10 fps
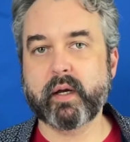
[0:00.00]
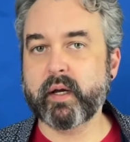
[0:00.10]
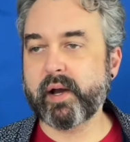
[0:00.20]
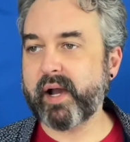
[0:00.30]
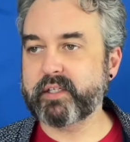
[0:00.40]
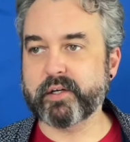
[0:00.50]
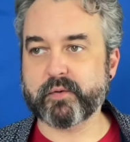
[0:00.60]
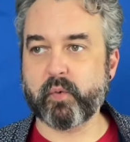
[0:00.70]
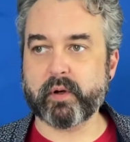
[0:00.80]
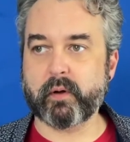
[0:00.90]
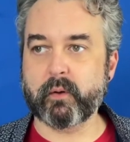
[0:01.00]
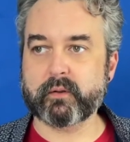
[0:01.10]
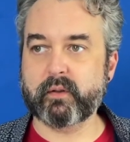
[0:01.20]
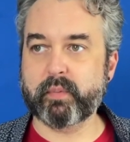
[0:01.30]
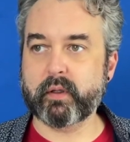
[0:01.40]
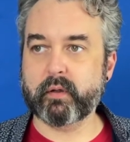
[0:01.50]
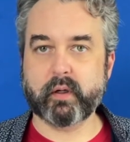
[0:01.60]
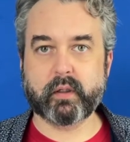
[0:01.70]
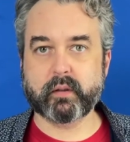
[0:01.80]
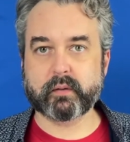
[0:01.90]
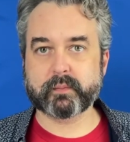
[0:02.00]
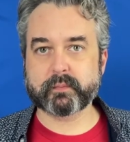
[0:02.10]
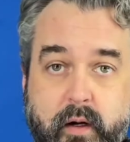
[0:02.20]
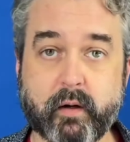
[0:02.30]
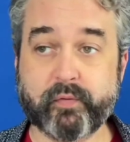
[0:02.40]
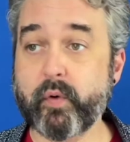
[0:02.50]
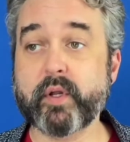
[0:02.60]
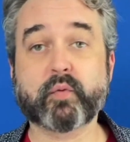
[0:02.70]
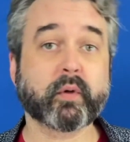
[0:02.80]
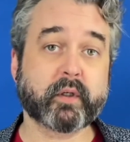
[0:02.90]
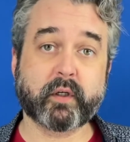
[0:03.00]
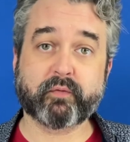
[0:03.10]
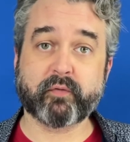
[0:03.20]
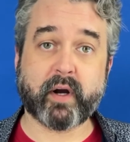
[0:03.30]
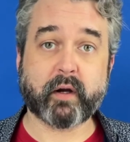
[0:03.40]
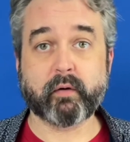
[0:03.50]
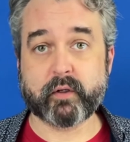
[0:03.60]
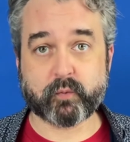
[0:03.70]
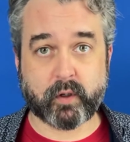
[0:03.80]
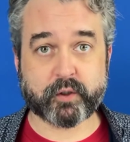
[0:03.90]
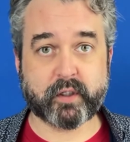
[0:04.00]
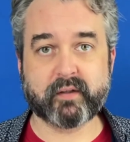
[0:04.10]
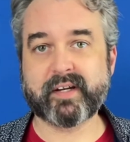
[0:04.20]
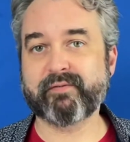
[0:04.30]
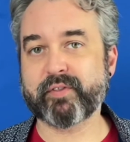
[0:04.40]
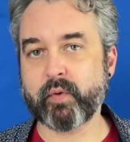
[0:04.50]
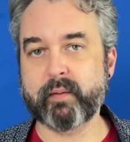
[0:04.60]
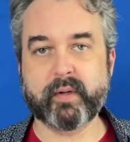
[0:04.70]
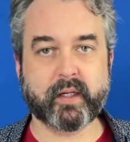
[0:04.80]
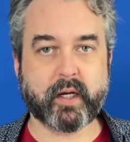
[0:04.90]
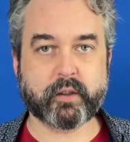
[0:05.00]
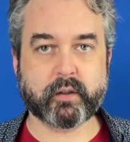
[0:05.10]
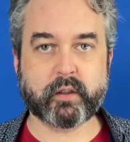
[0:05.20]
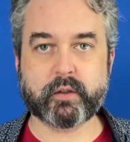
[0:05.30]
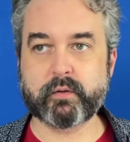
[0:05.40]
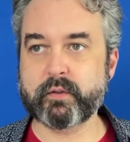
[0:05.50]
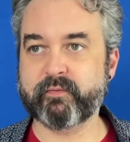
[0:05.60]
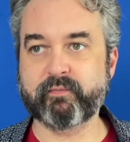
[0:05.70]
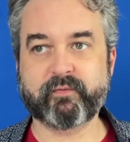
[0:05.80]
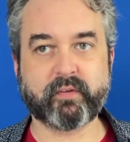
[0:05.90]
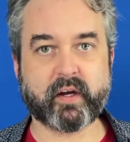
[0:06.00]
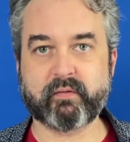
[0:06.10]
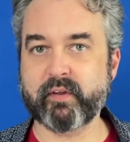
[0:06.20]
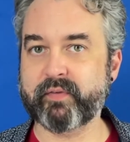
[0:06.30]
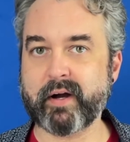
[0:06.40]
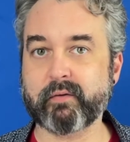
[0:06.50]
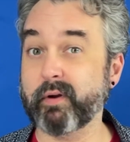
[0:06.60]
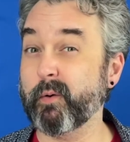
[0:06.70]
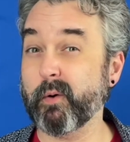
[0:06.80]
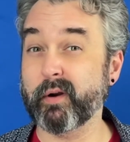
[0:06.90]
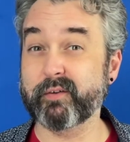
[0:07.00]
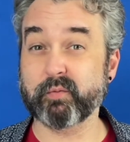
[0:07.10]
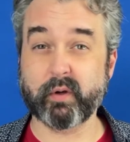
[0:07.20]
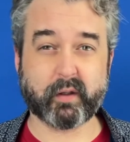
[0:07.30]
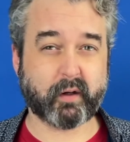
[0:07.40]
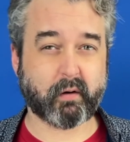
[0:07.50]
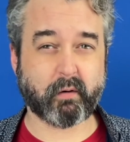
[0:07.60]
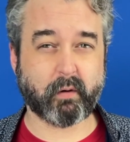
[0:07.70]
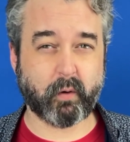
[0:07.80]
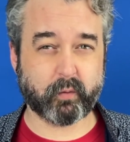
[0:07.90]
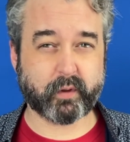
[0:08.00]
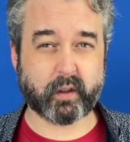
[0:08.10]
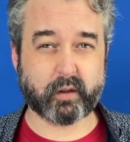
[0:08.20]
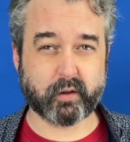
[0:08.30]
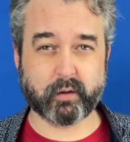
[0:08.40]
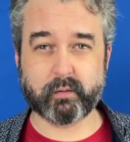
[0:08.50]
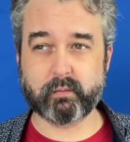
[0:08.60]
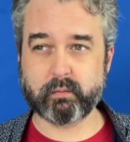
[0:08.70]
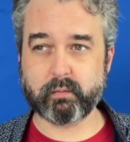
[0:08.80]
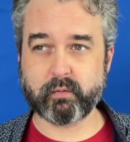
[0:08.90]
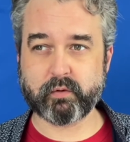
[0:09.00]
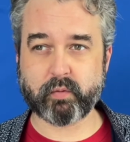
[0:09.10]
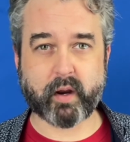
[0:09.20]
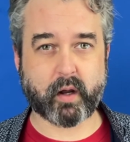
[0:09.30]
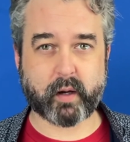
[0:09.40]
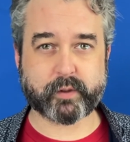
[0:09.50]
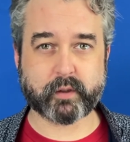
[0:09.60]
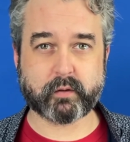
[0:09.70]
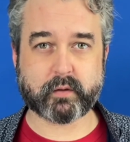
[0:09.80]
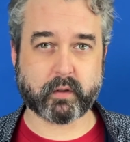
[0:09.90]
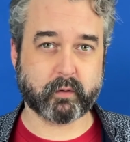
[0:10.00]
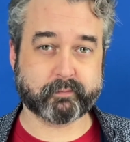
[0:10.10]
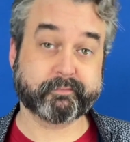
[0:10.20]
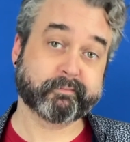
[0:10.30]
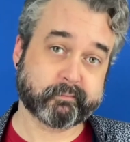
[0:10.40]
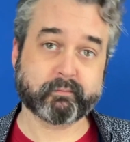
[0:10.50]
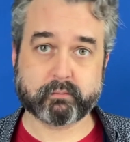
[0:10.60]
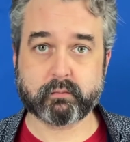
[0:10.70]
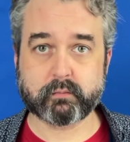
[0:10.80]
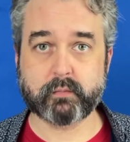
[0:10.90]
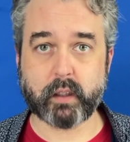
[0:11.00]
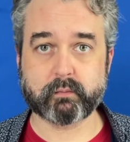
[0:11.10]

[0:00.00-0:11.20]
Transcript: I just want Hulk to be good. Though it is really good for Valkyrie as well. She does have threat mitigation issues. Flight of the Valkyrie is really her only good threat option, so yeah.